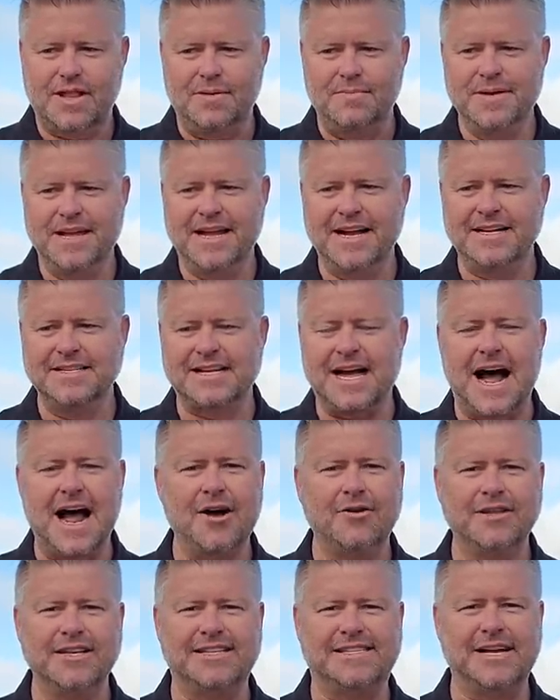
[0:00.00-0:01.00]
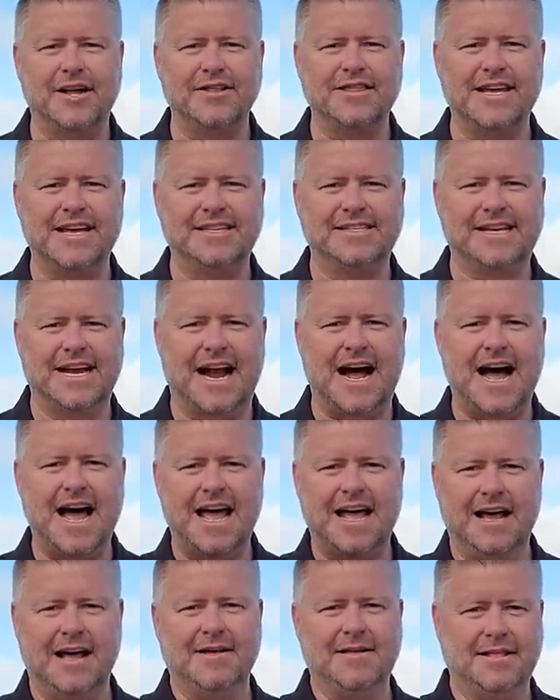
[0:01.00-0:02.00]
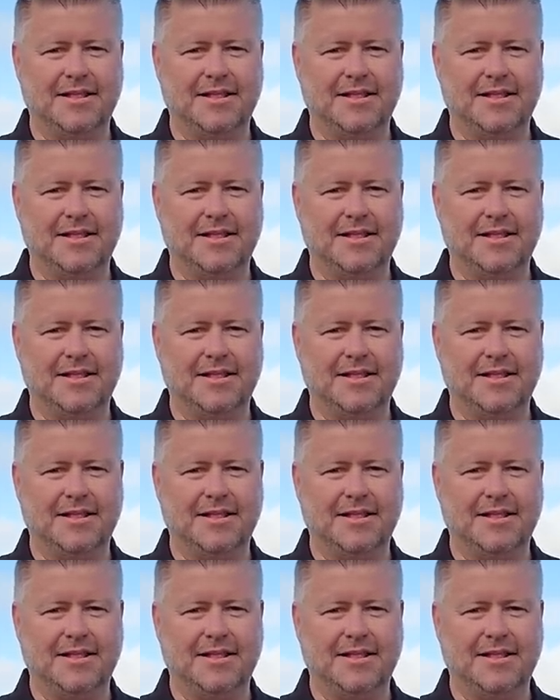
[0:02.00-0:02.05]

because I only sell things that I